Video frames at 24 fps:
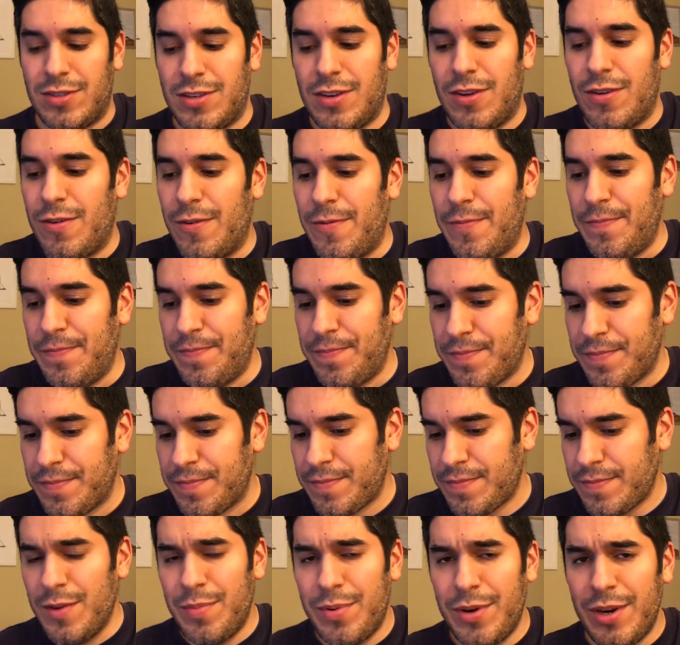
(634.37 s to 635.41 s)
So
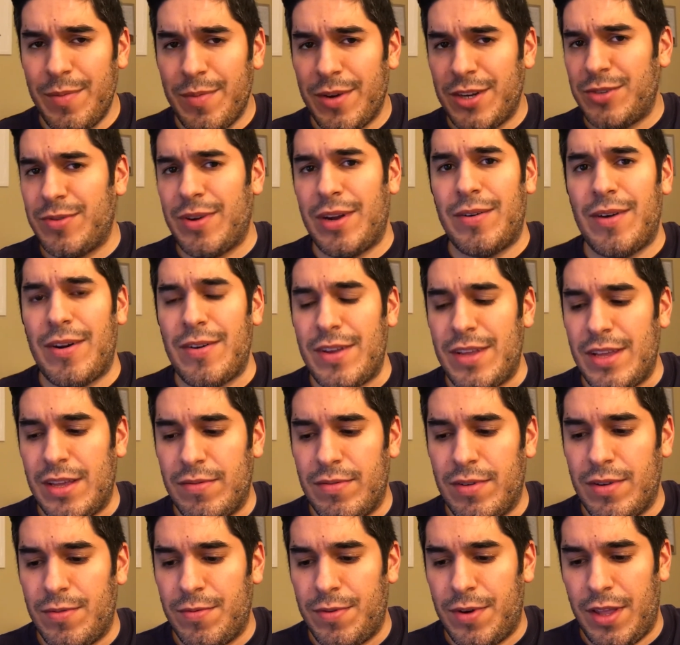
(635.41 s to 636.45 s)
they're pretty much right around
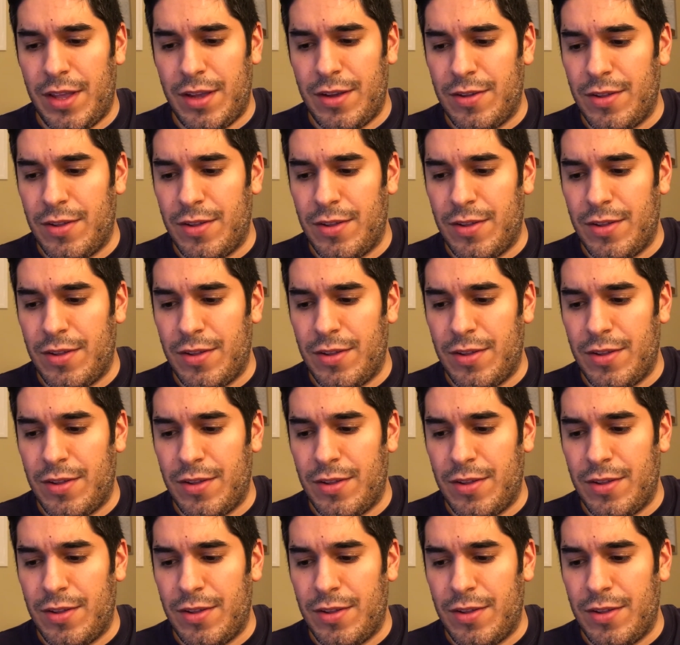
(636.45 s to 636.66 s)
even where they